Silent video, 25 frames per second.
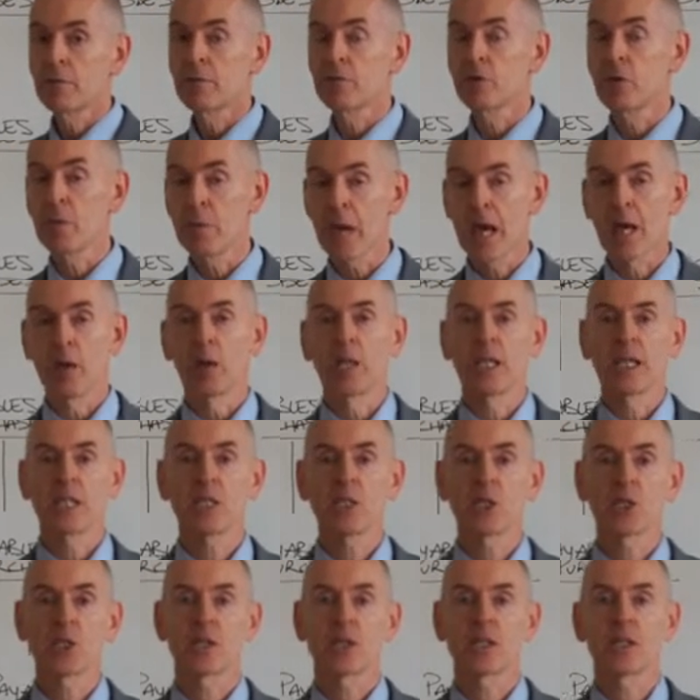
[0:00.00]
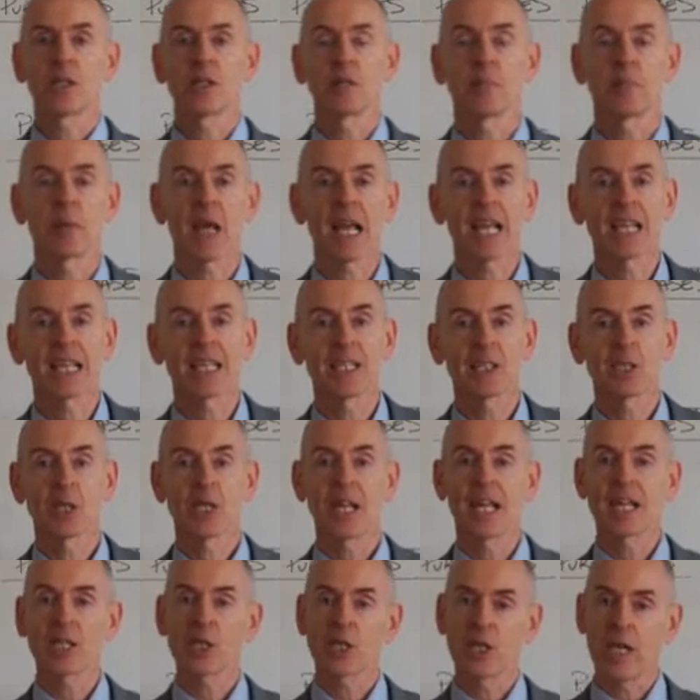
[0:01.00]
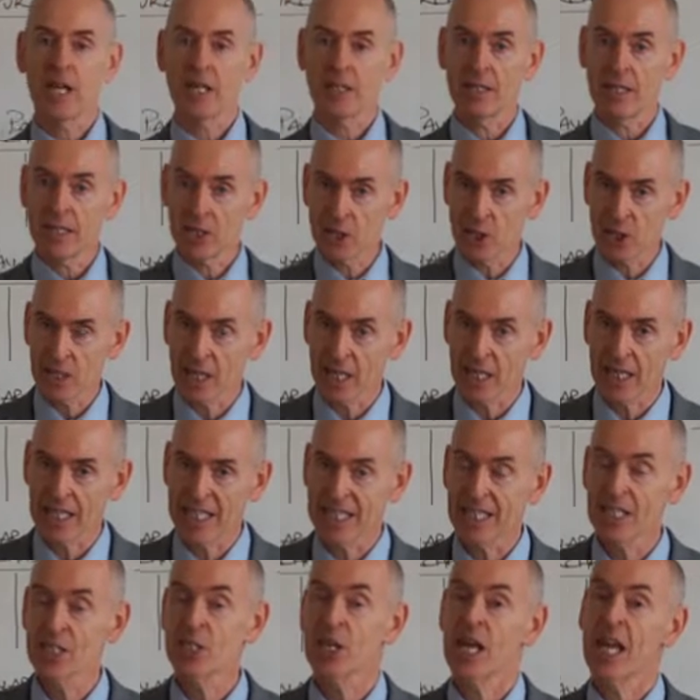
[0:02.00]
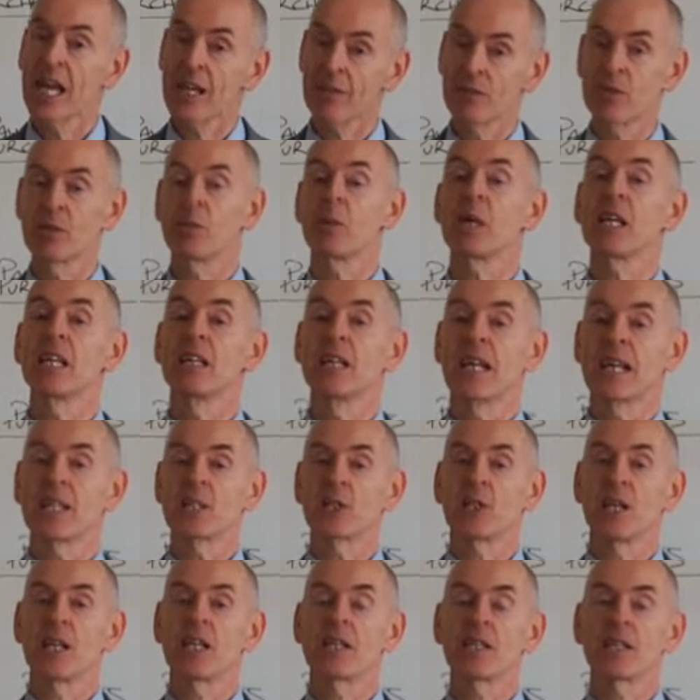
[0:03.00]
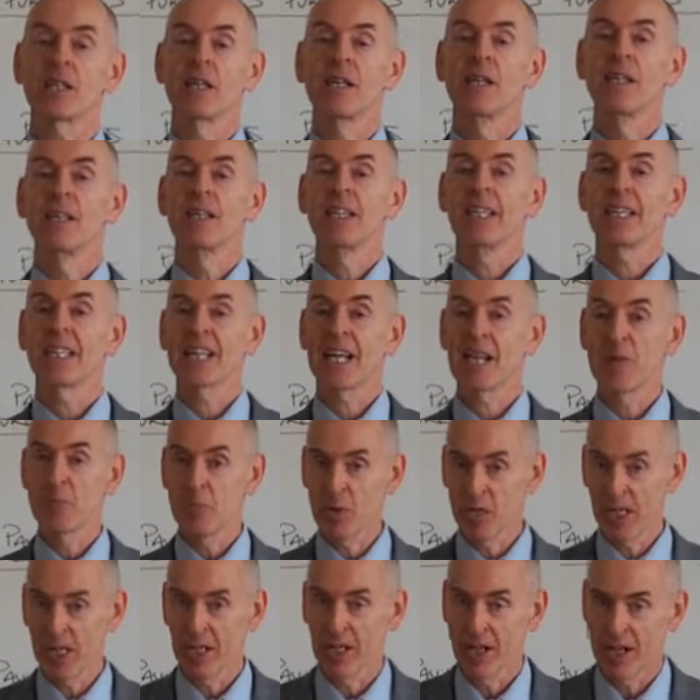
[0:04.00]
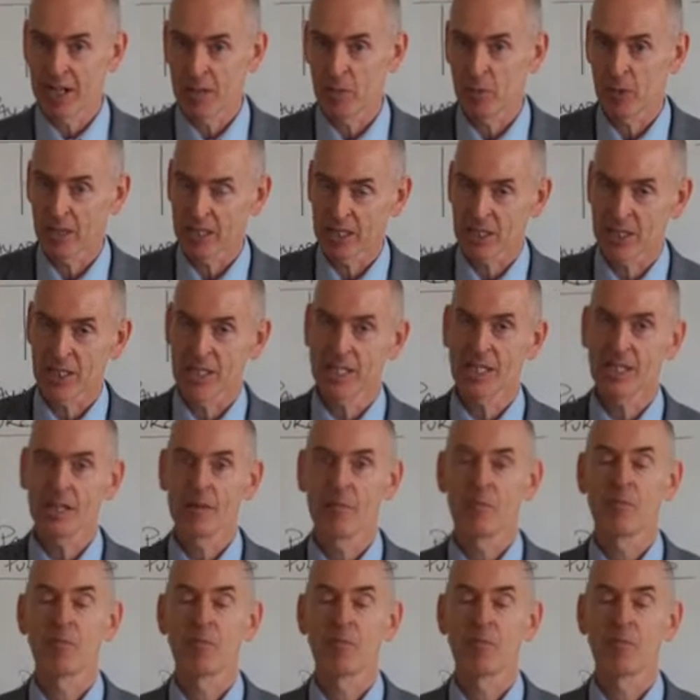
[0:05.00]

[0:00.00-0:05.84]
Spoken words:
from our list that bank is an asset. Incidentally, it doesn't have to be an asset. It can be a liability.